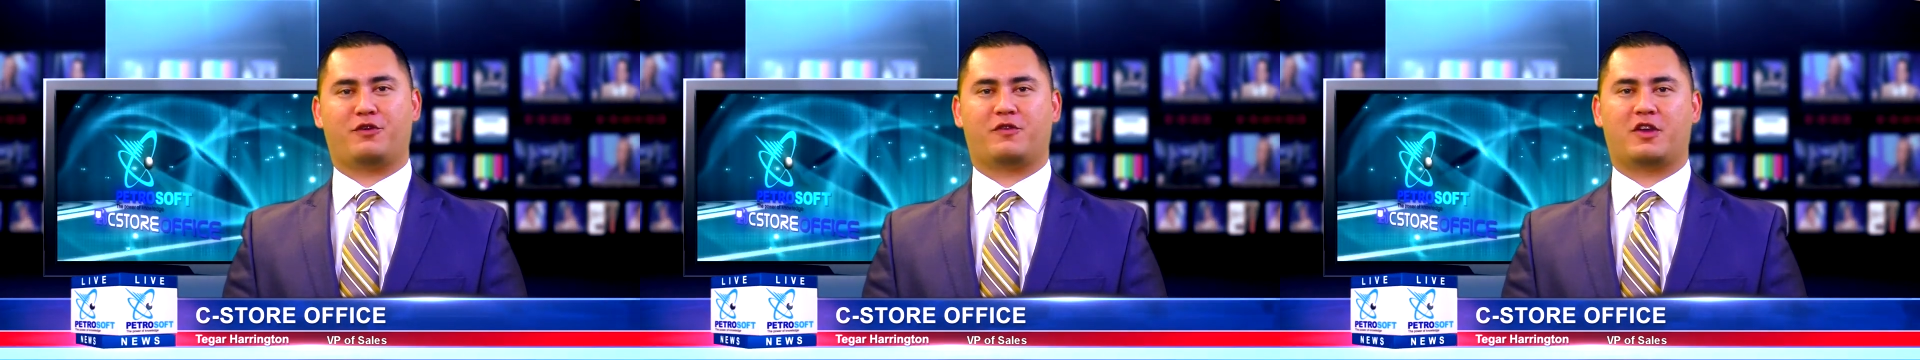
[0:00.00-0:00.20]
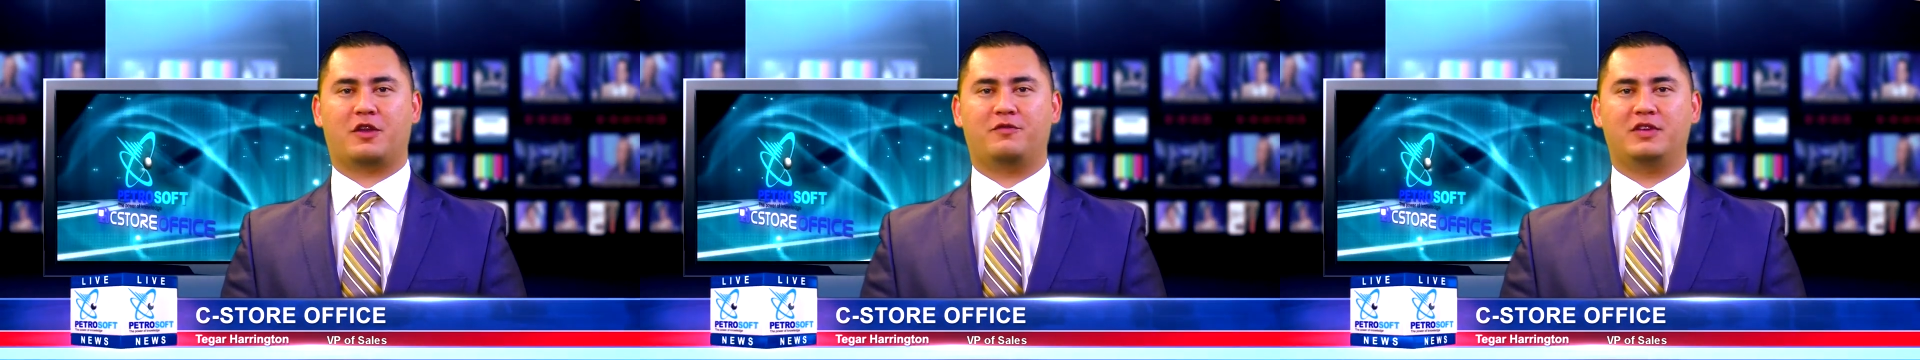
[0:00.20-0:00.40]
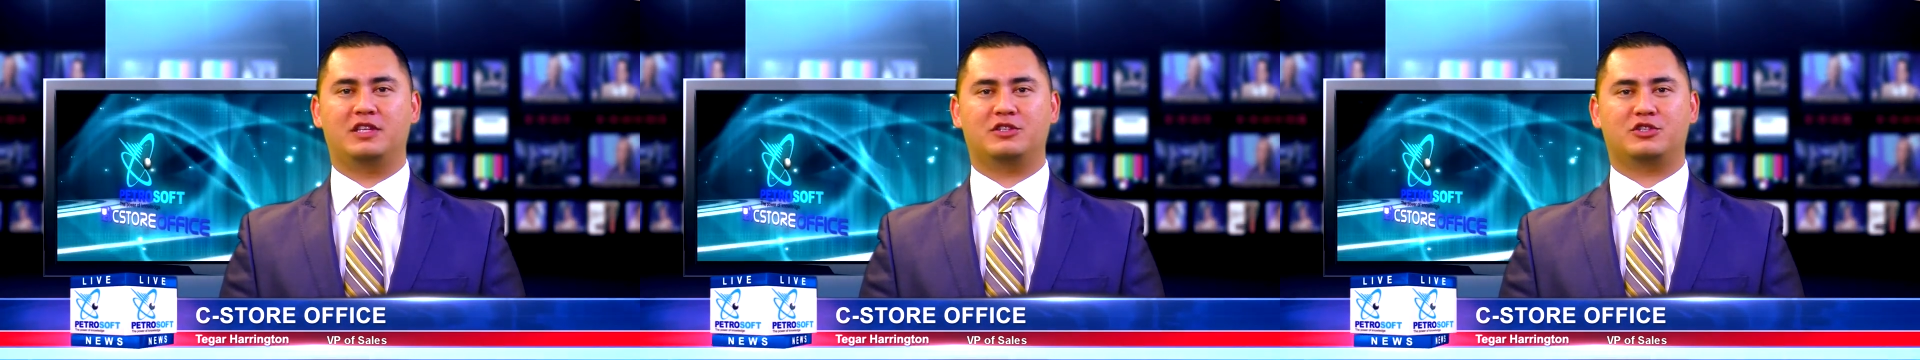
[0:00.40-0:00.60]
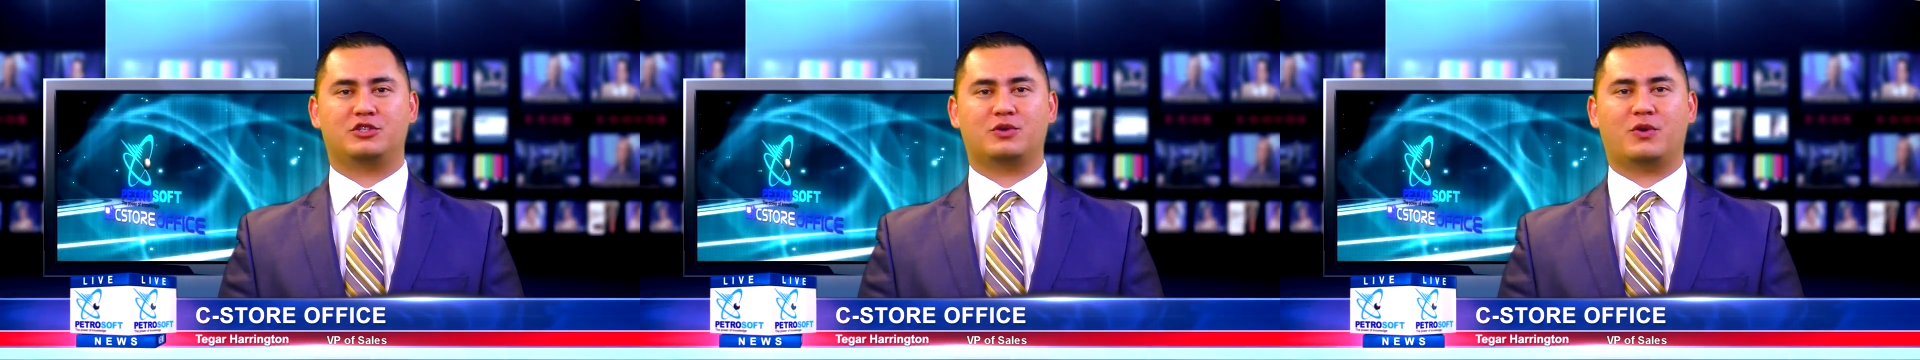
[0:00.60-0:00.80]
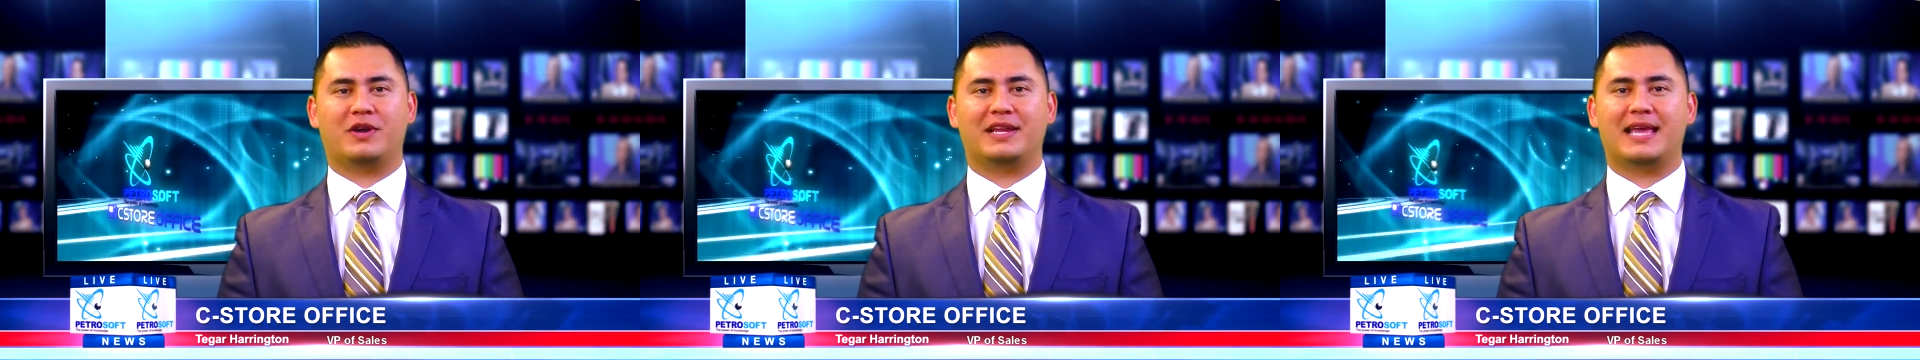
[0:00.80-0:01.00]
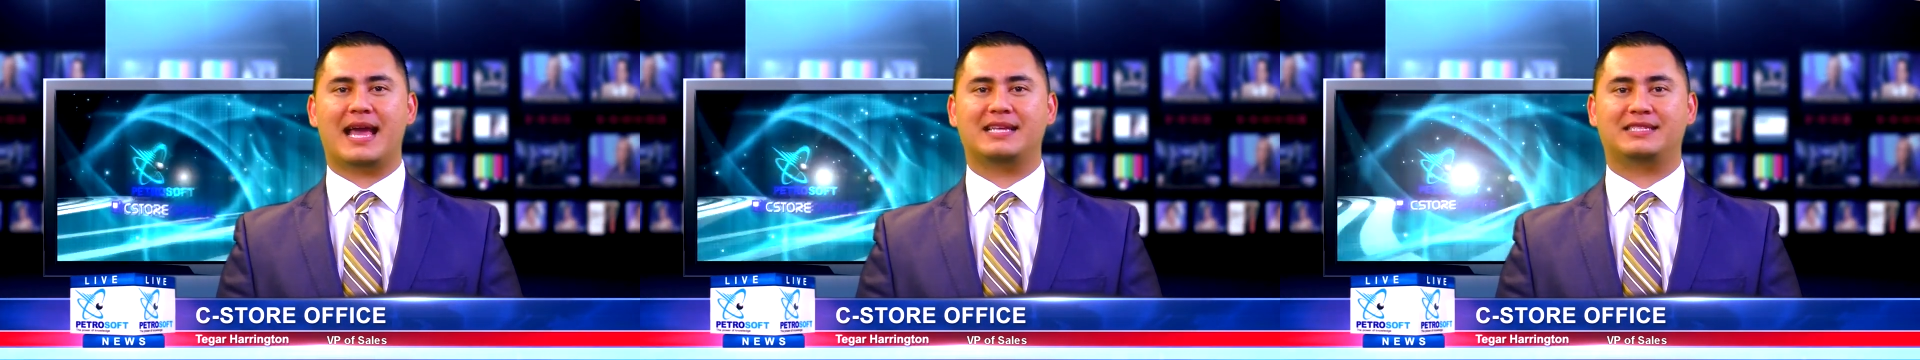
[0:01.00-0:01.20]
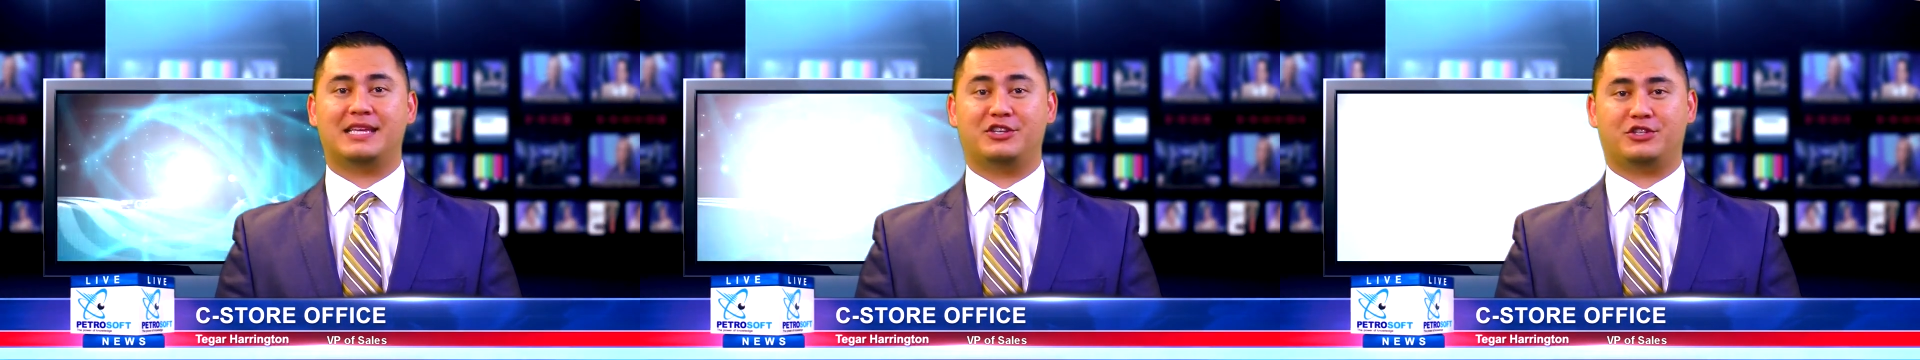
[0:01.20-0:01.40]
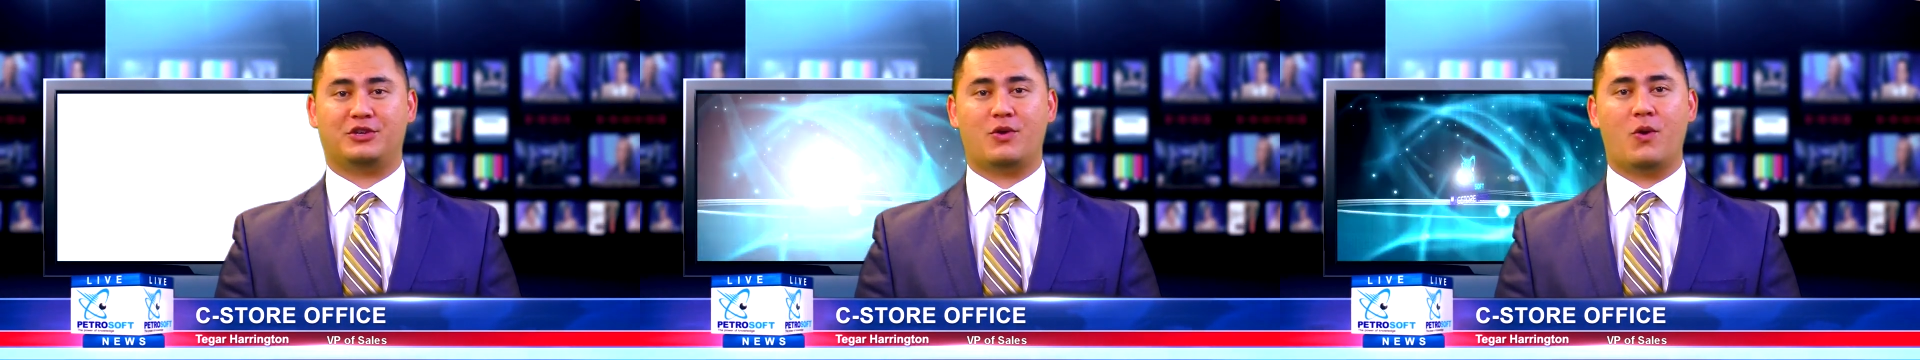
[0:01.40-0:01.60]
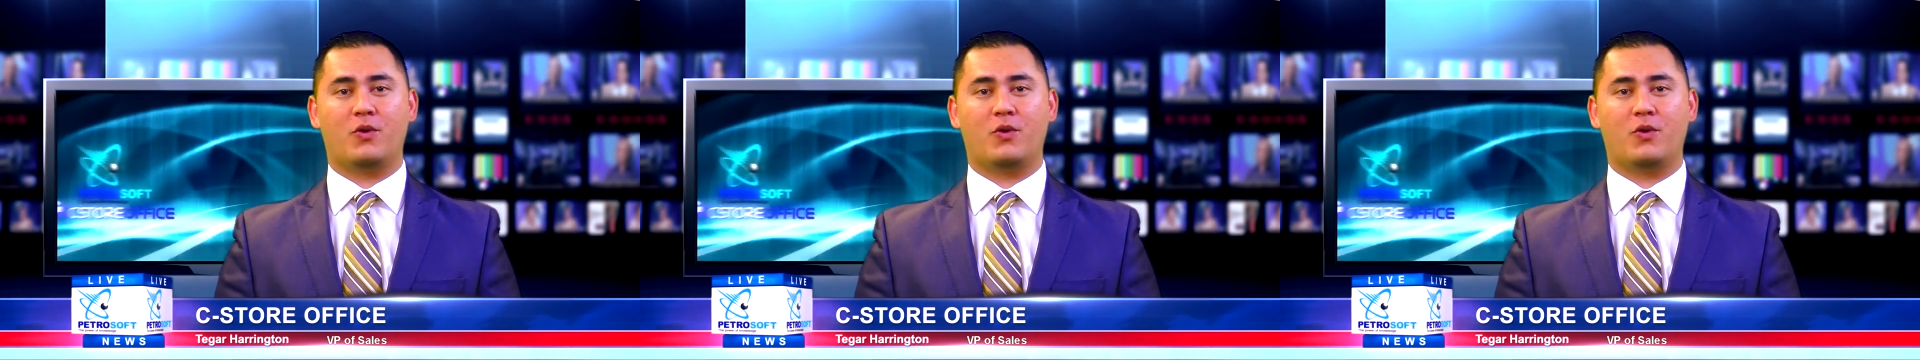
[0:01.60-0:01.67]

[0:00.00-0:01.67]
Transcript: for convenience store and gas station